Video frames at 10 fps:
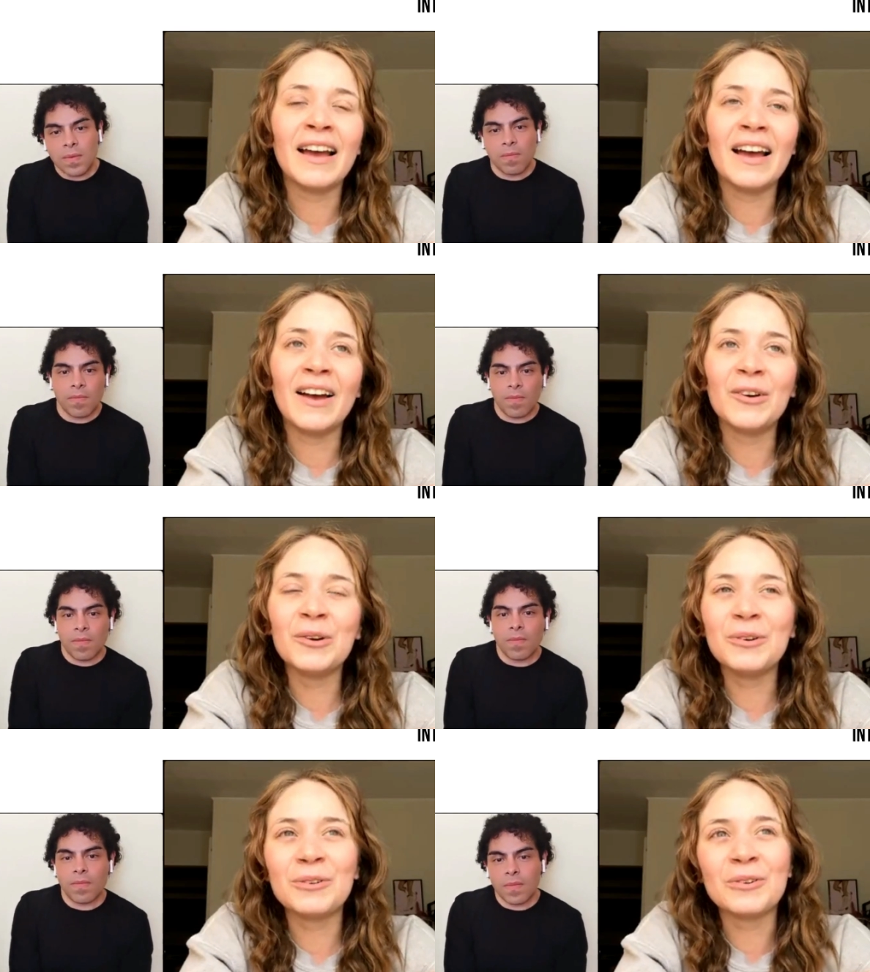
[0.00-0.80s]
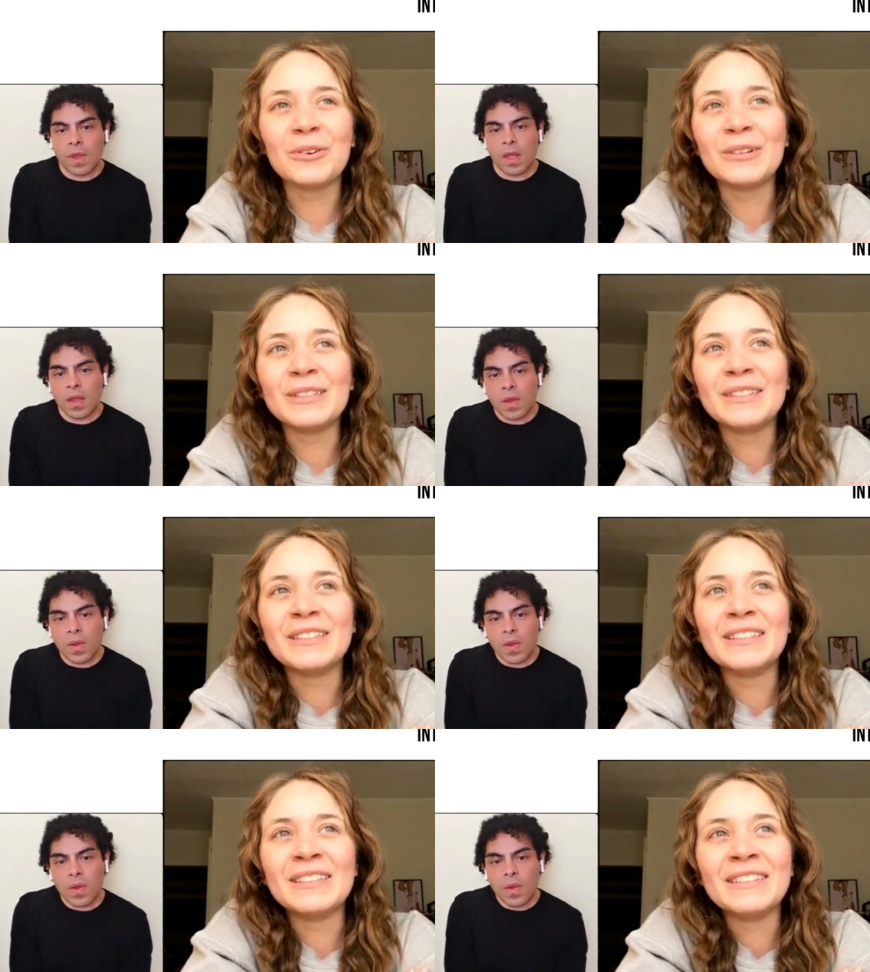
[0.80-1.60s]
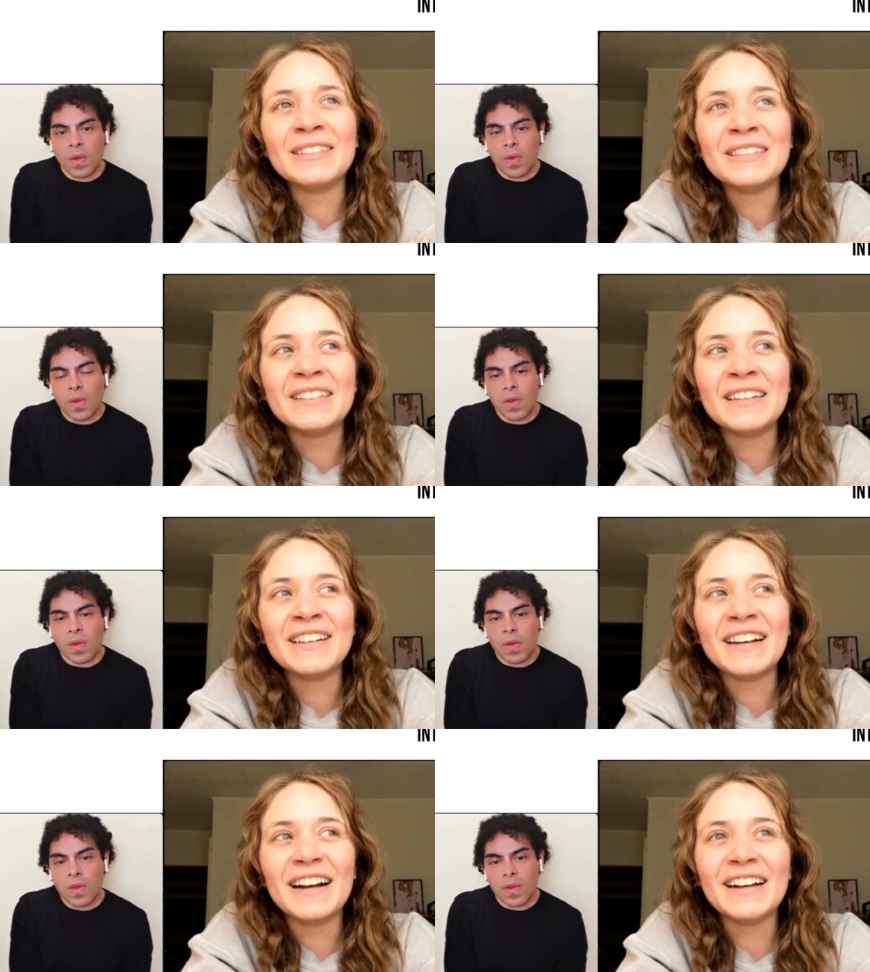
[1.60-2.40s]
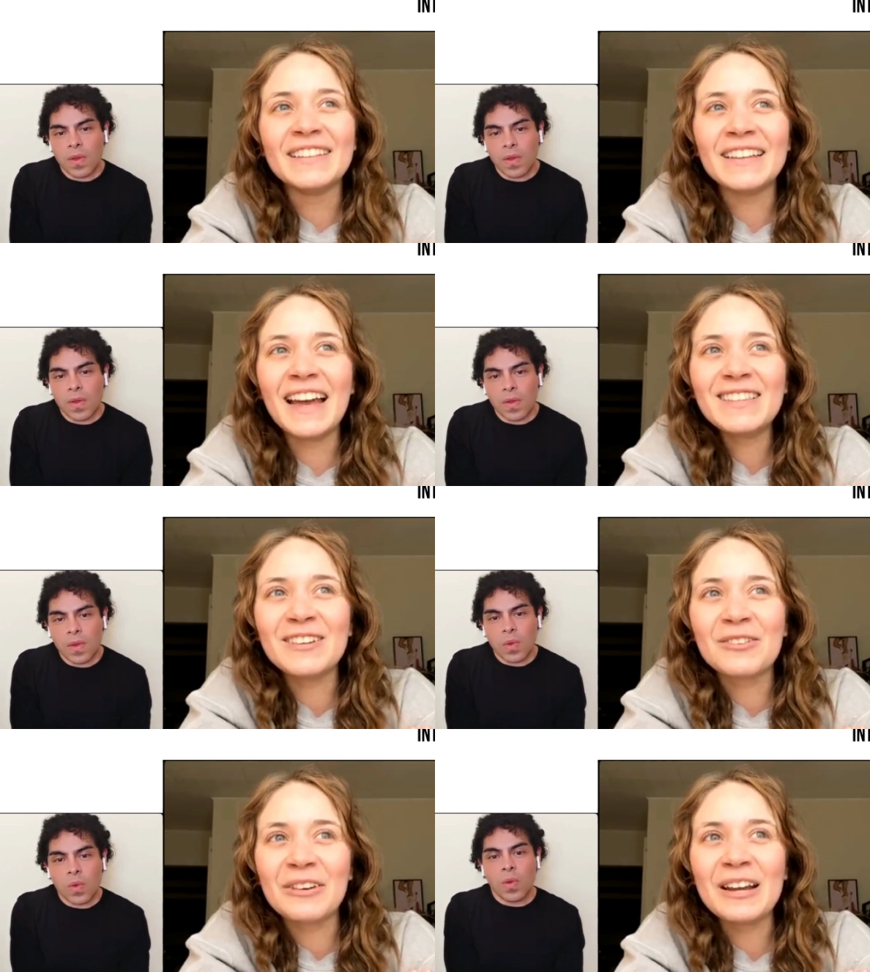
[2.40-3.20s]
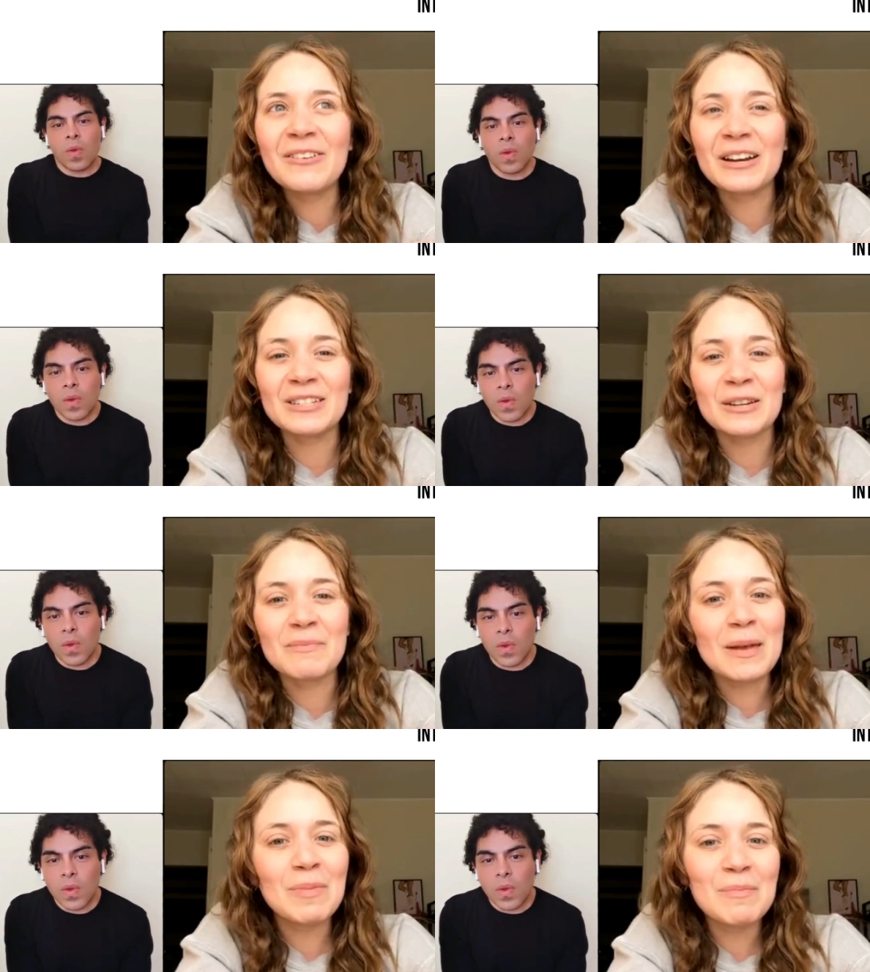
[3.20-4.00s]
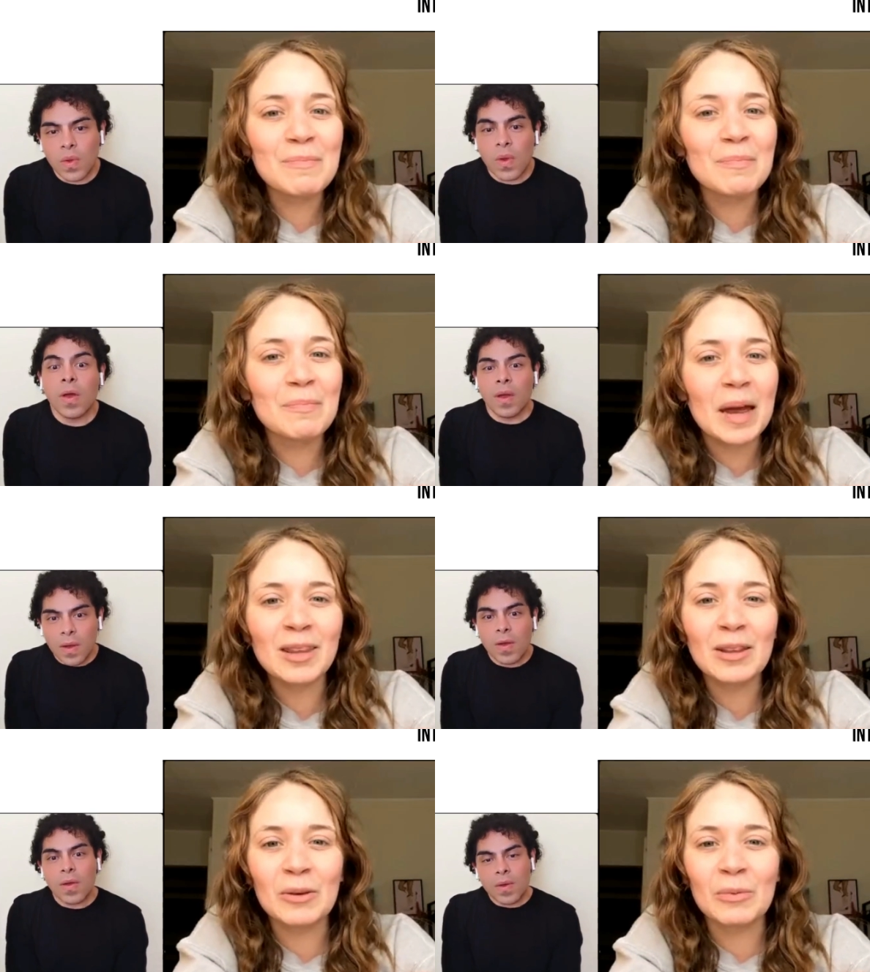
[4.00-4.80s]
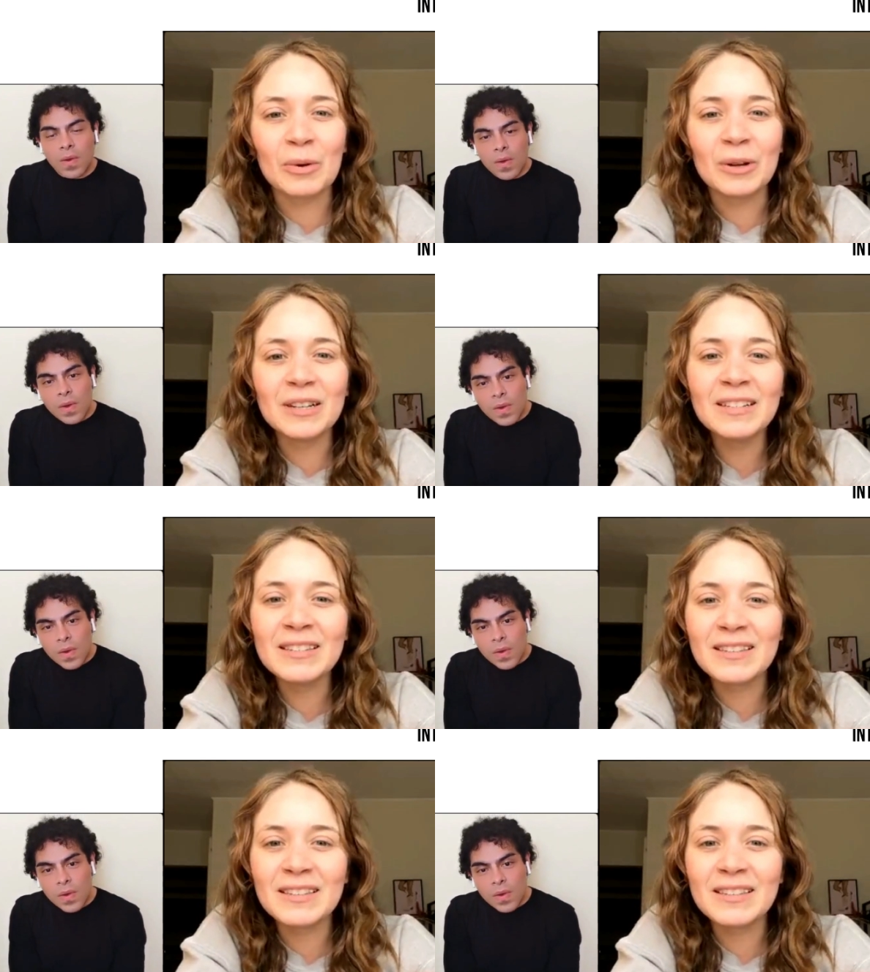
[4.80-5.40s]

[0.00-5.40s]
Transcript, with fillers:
Speaker 1: Ooh. That's a great question. Maybe Bethel Woods?